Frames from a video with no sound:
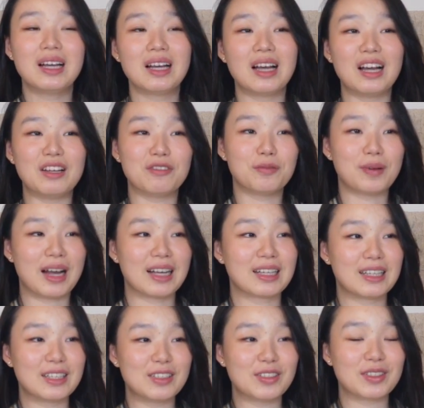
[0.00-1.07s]
I've
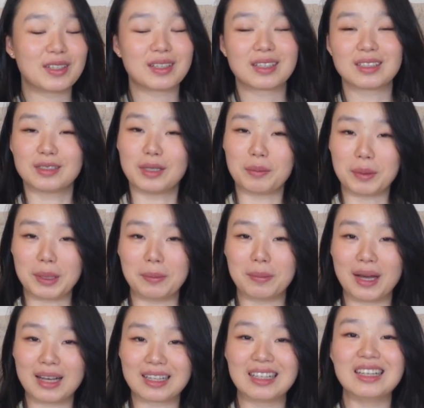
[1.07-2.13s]
packaged some of them
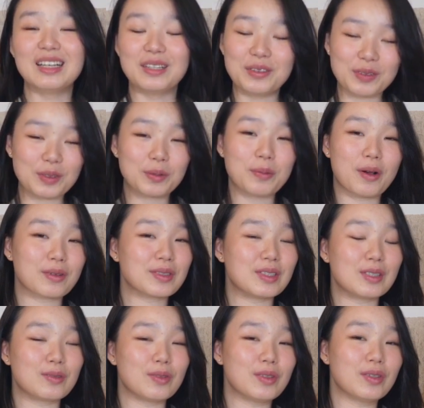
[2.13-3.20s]
back into their
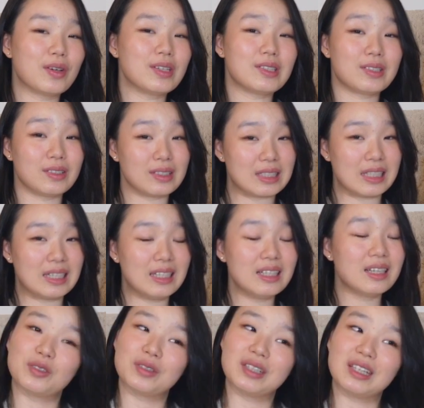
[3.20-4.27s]
boxes for you guys to see.
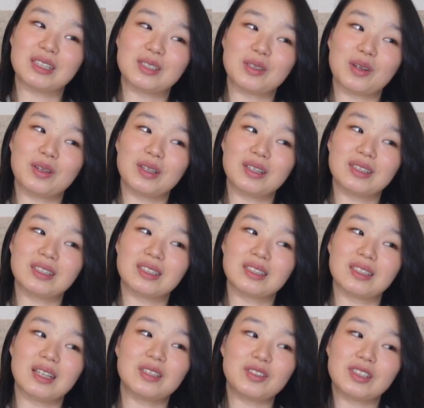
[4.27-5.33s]
Should we get started?
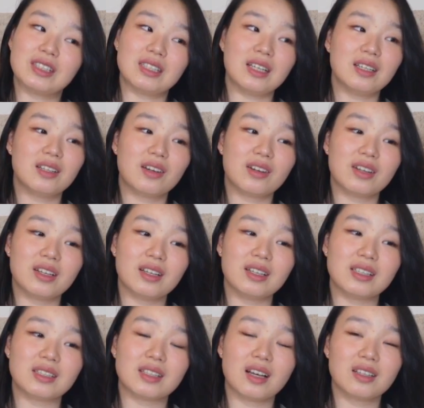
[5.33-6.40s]
Let's just say there
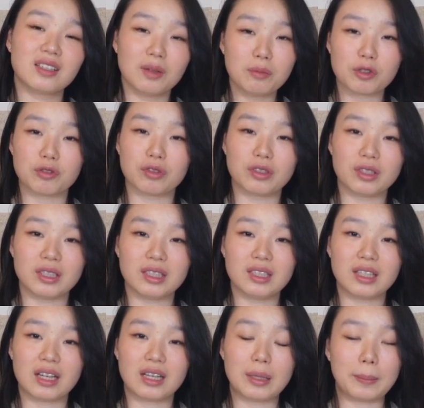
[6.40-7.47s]
is some
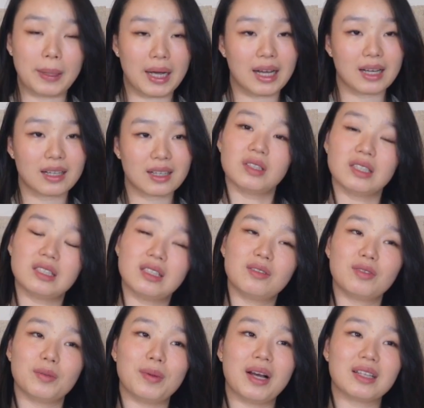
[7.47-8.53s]
jewelry and a bag. Let's save
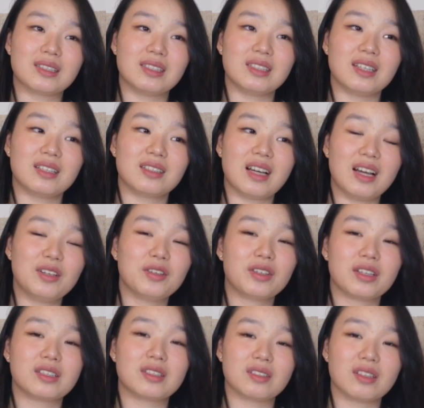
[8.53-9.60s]
the bag to the end. I know you
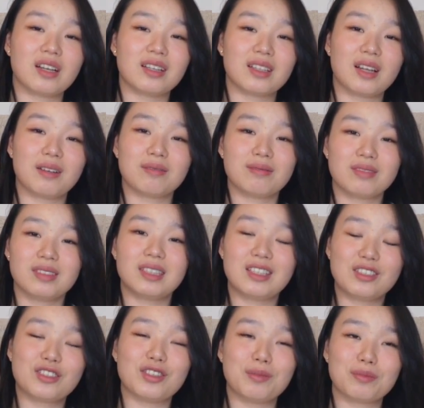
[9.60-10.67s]
guys don't like that. You
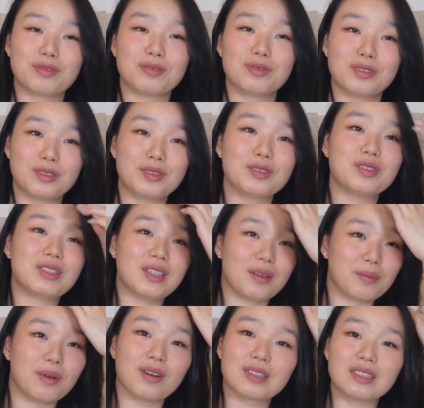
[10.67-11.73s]
can jump to the
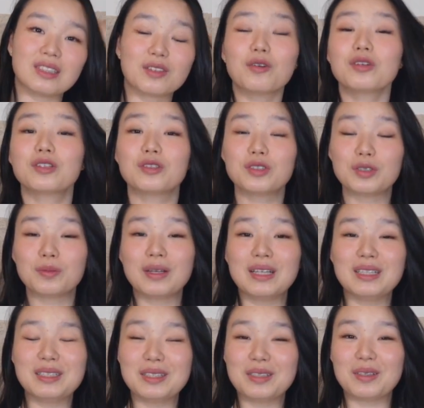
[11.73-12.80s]
unboxing or go to my
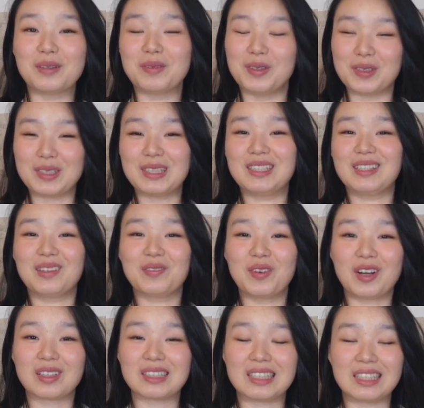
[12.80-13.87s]
Instagram, you'll see the
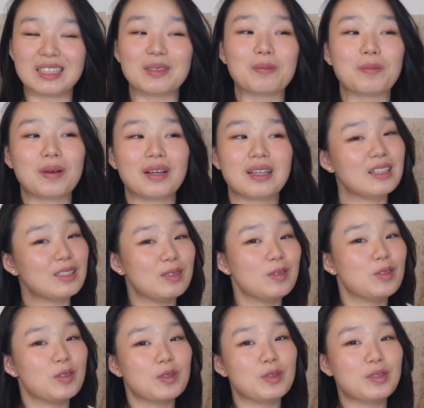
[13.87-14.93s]
unboxing. But it's the
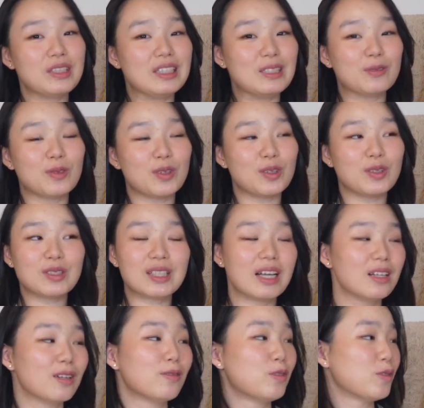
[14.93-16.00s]
jewelries first. I
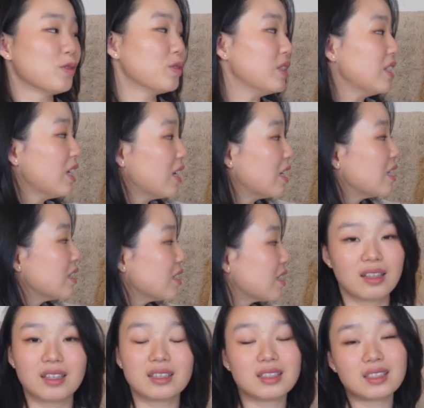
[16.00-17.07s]
love jewelry, and
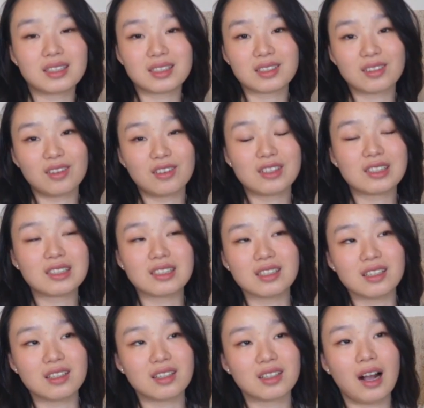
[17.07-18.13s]
this is
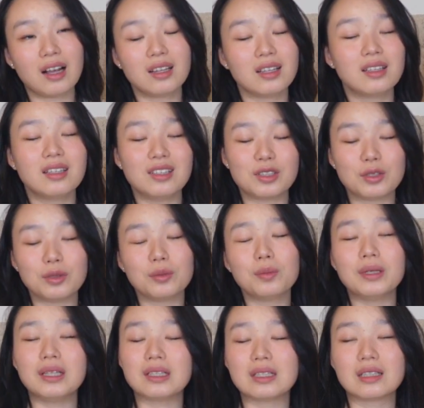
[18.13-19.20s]
honestly, I think these two
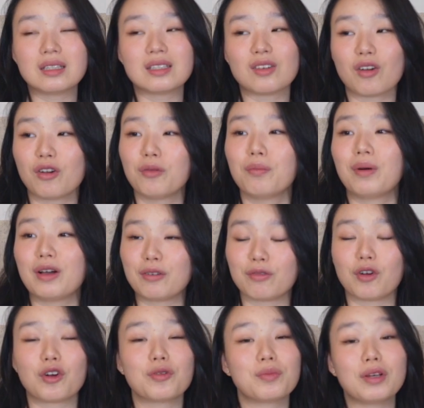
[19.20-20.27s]
pieces are by
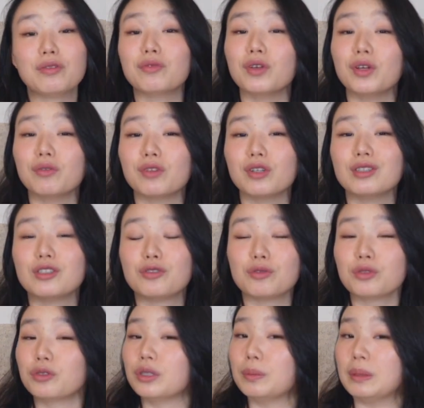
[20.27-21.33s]
far my favorite
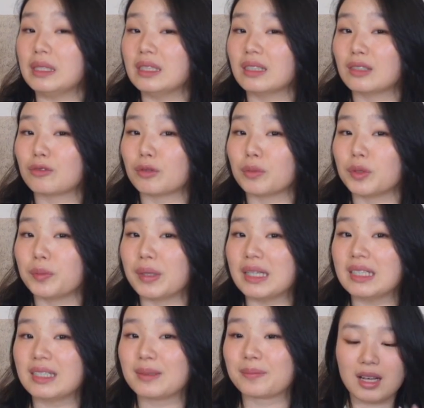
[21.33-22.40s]
jewelry pieces from
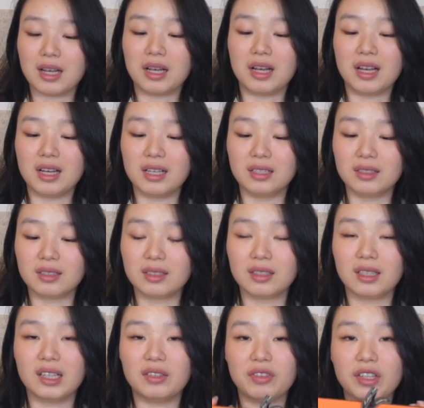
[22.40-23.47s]
Hermes. And
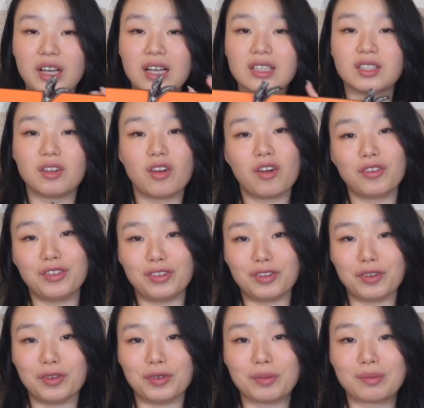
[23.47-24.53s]
if you guys know, you
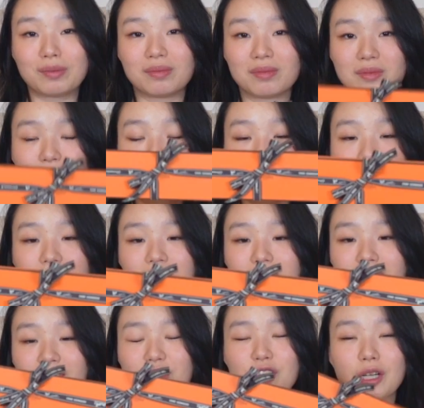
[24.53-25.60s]
know what
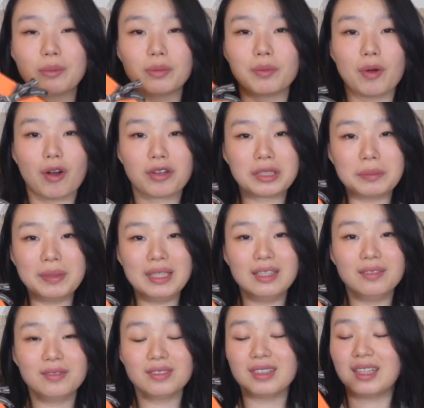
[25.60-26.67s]
this shape of box
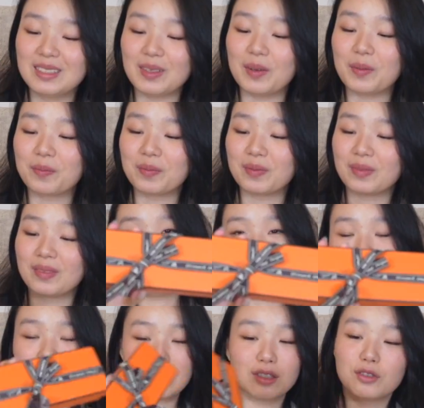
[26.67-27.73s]
means. So
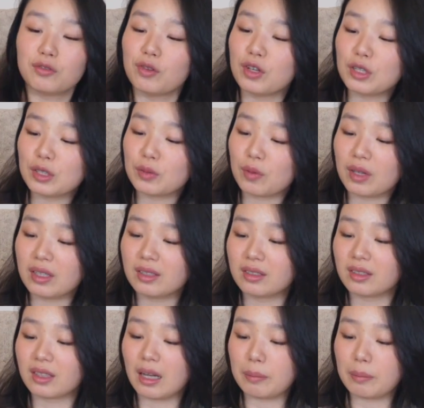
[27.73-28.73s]
this is the first one.